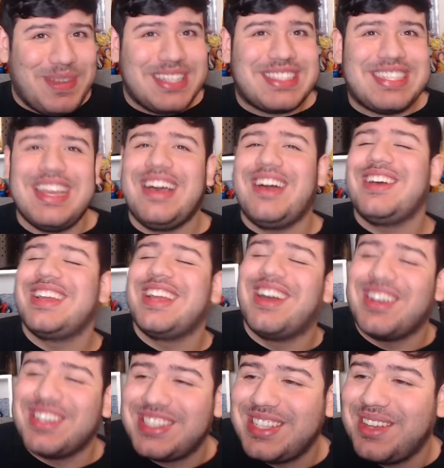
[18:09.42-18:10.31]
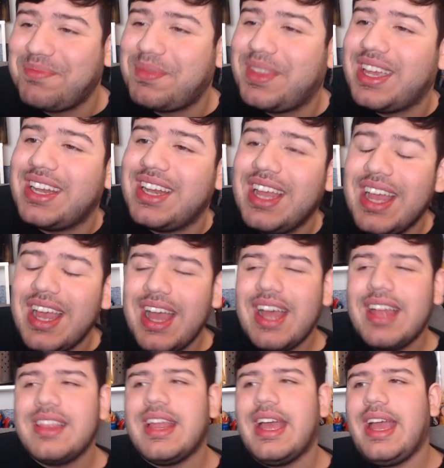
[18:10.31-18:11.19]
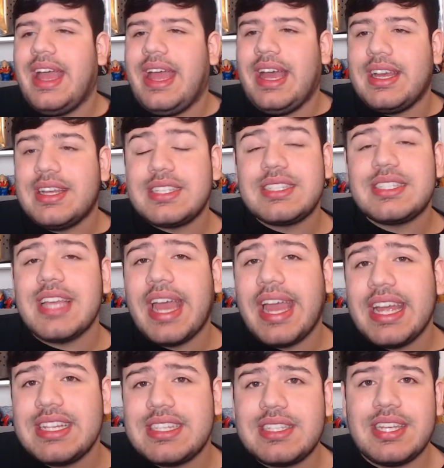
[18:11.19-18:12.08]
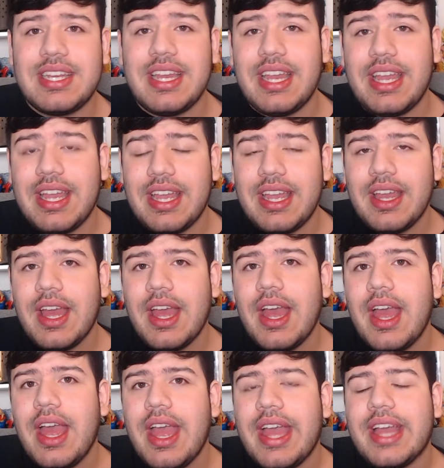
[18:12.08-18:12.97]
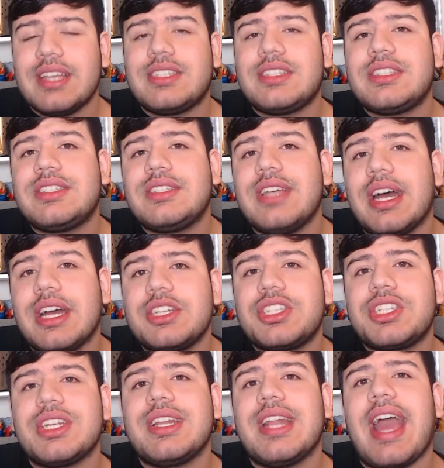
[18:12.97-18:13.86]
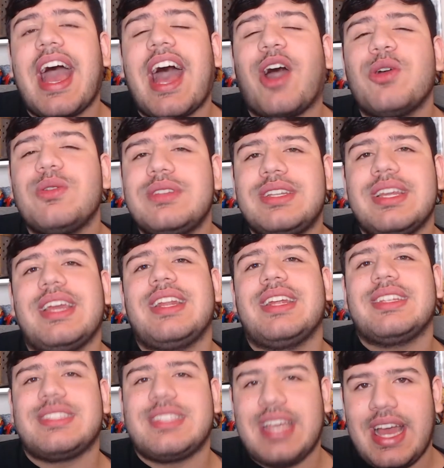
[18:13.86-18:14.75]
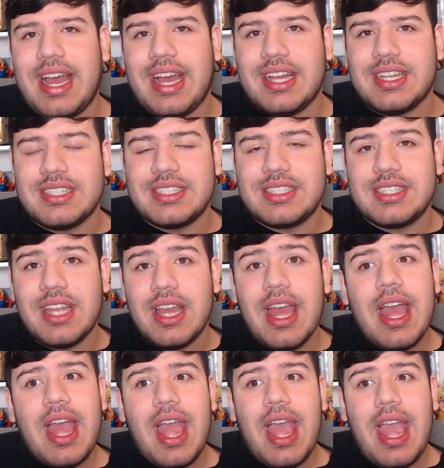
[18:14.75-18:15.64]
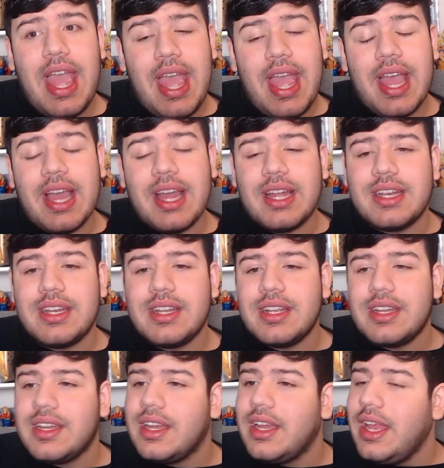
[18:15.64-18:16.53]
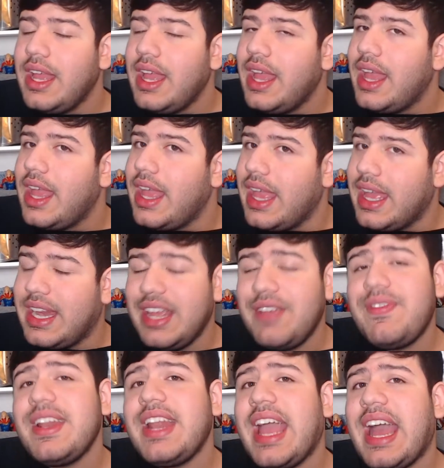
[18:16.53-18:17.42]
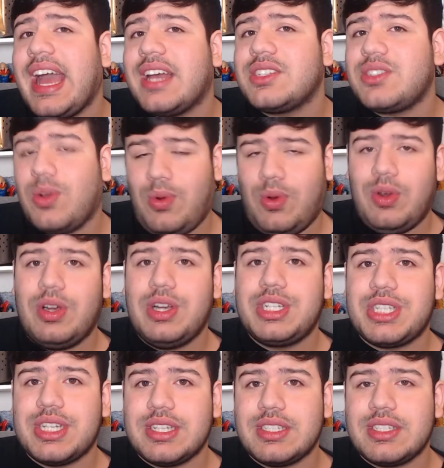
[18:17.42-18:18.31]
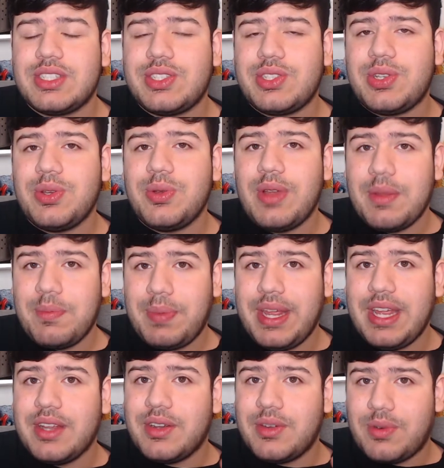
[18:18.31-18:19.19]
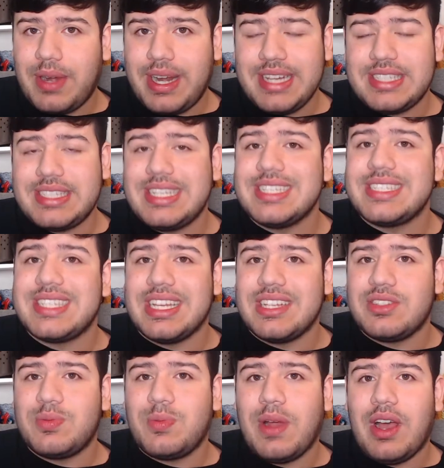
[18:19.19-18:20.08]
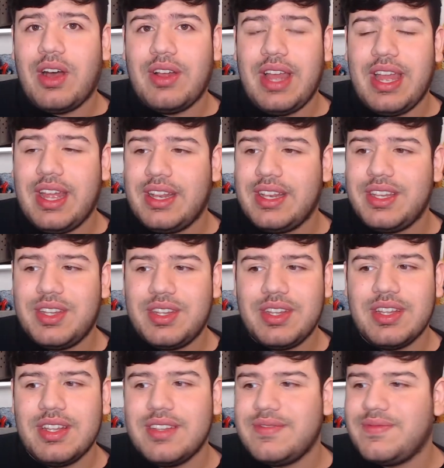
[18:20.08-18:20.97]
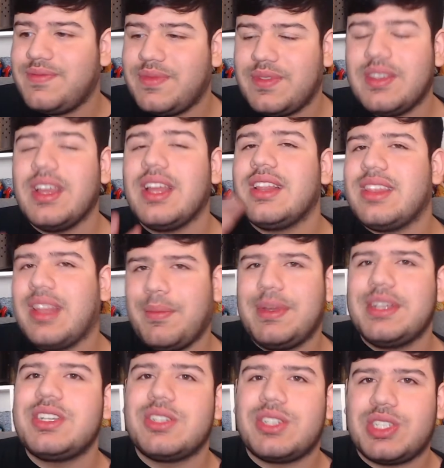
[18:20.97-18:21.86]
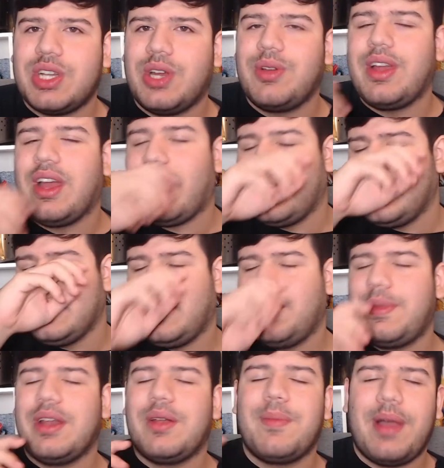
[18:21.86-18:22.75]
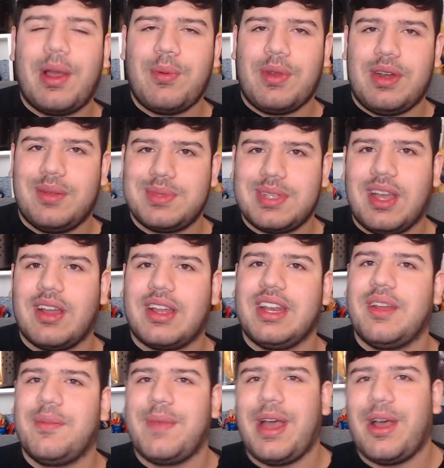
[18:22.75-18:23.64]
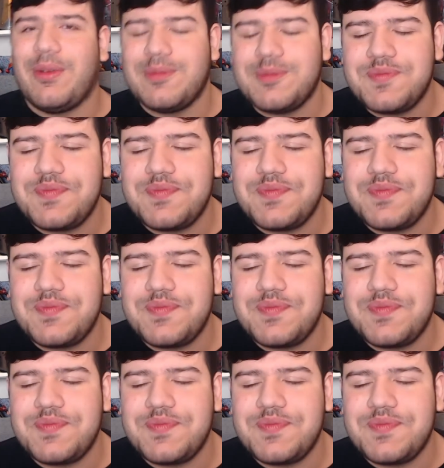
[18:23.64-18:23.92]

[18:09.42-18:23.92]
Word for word: me tell y'all something. The SAT is such an outdated test, and it even has origins to it being racist as well and let me just show y'all a little bit about what I'm talking about.